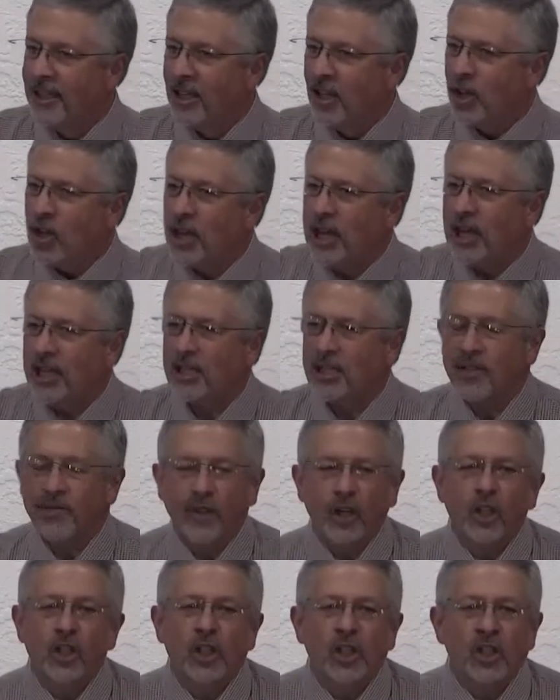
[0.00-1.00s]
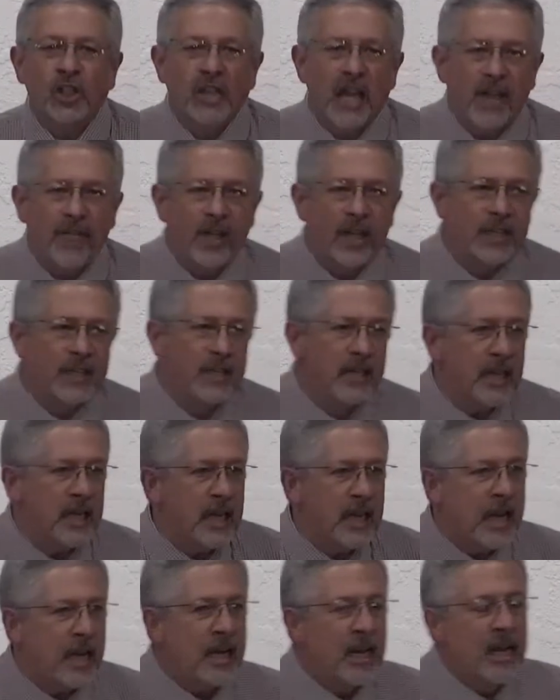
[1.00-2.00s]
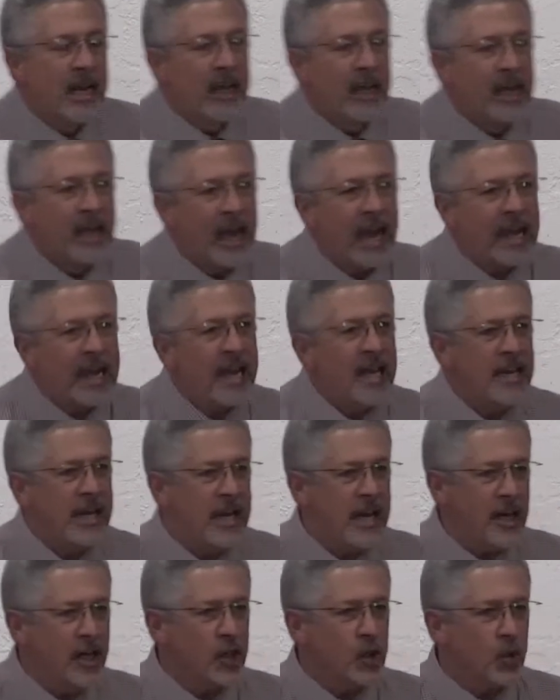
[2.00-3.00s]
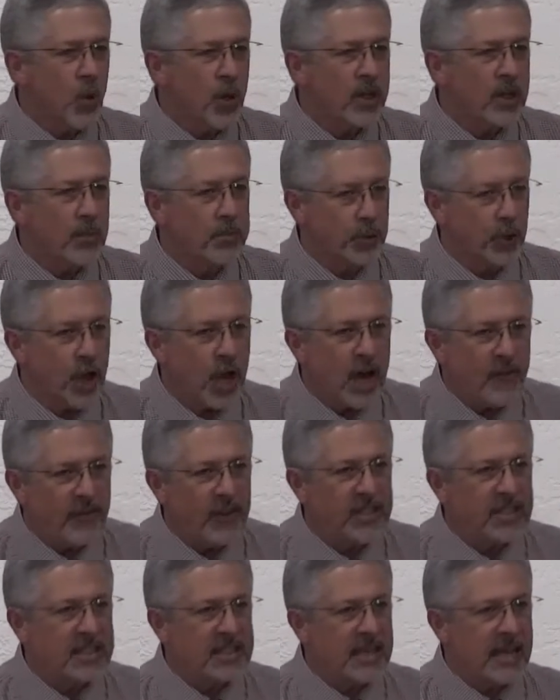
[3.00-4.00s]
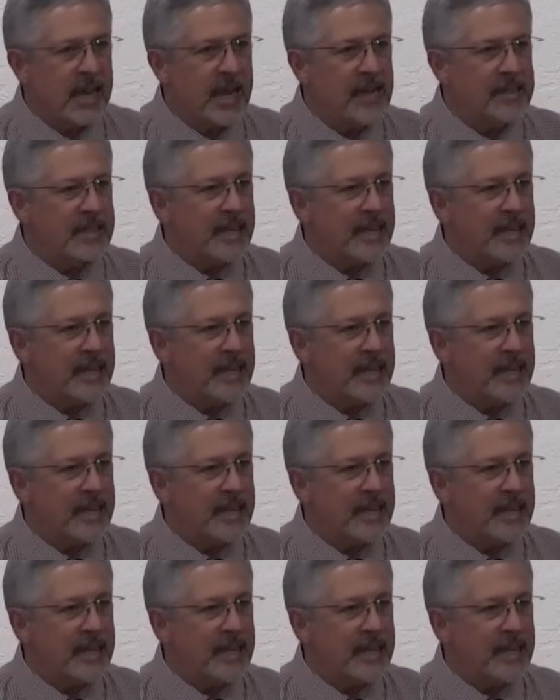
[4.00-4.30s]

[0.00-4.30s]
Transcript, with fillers: you get to verse 17, and, and here's what the prophet says.